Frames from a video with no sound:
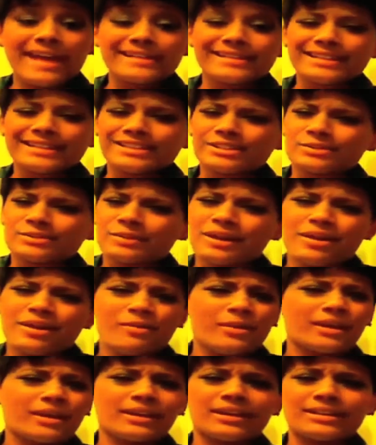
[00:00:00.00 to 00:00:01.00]
I swear I
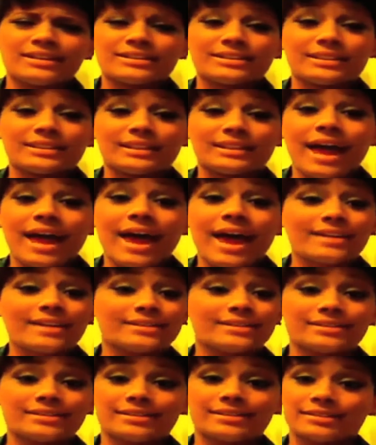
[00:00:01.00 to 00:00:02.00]
wanted us to last.
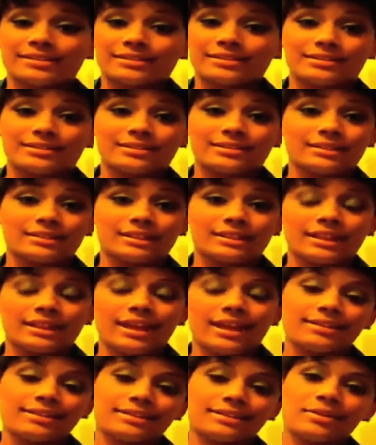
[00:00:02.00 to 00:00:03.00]

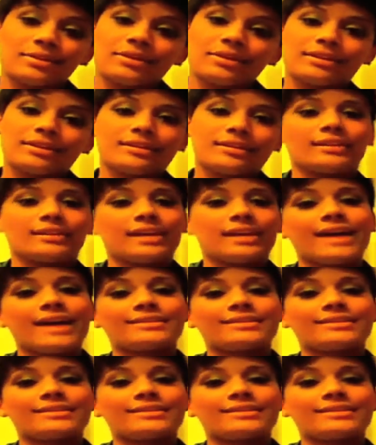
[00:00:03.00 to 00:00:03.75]
Last longer than the last